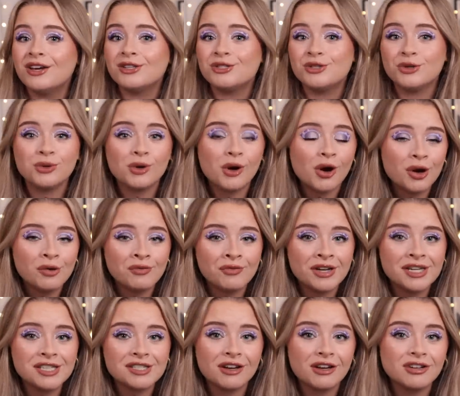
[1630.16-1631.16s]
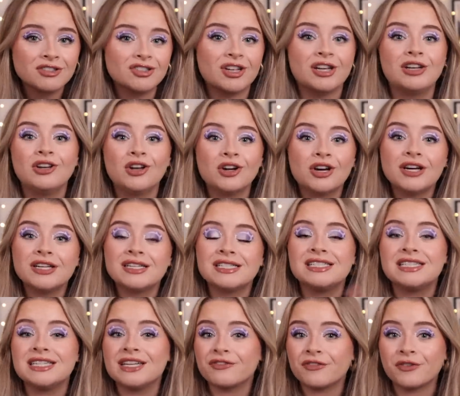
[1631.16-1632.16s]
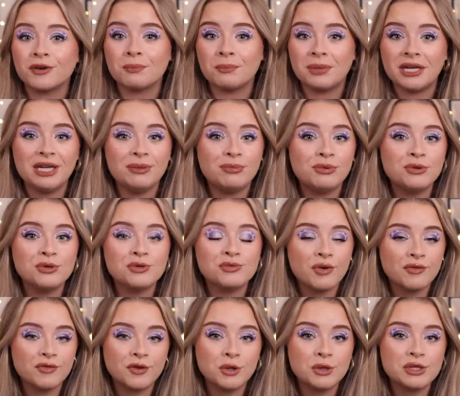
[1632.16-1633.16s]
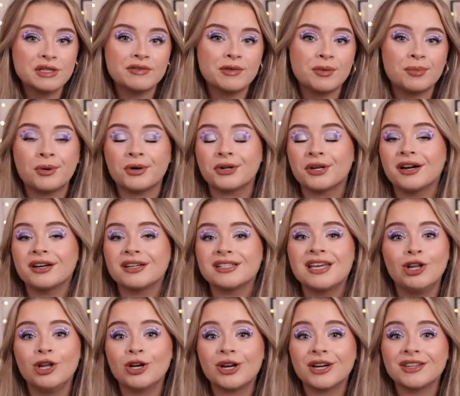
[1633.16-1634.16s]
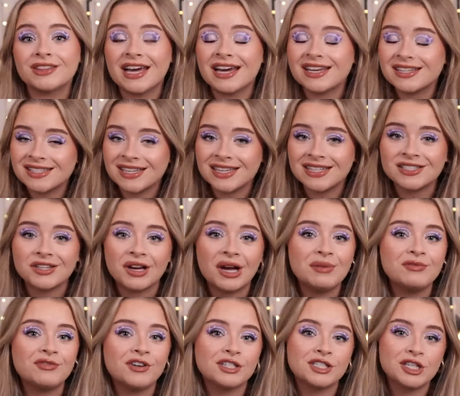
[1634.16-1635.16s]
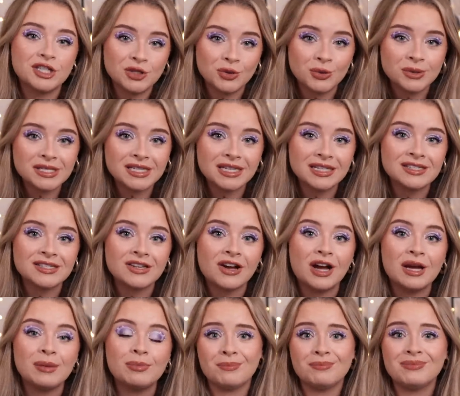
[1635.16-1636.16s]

do your own research, like look at different people's reviews of a product, look at their skin type versus your skin type.